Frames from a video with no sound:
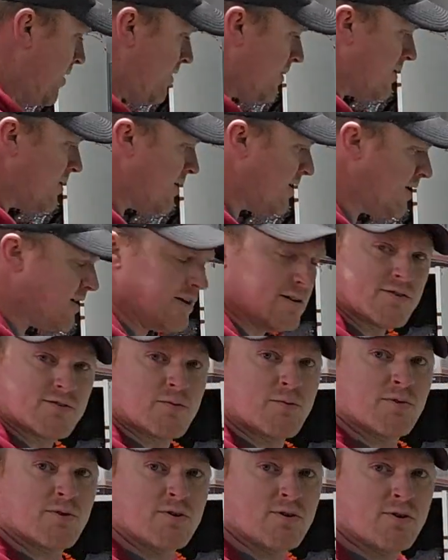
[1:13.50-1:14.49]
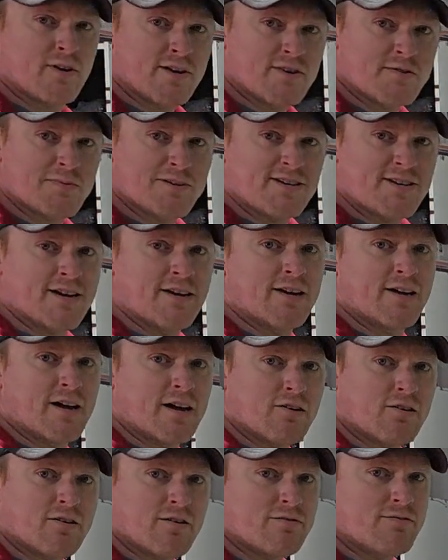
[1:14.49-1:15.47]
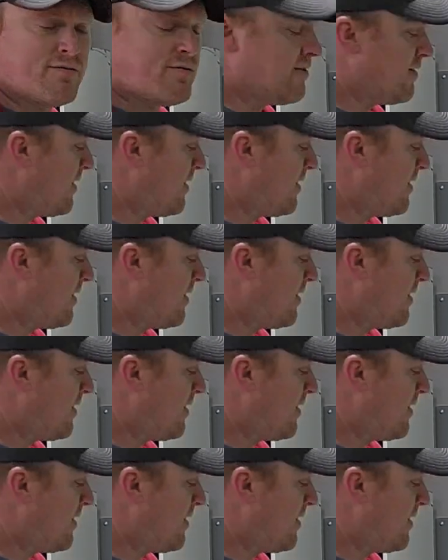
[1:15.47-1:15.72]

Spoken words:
the squirrel has been taken care of.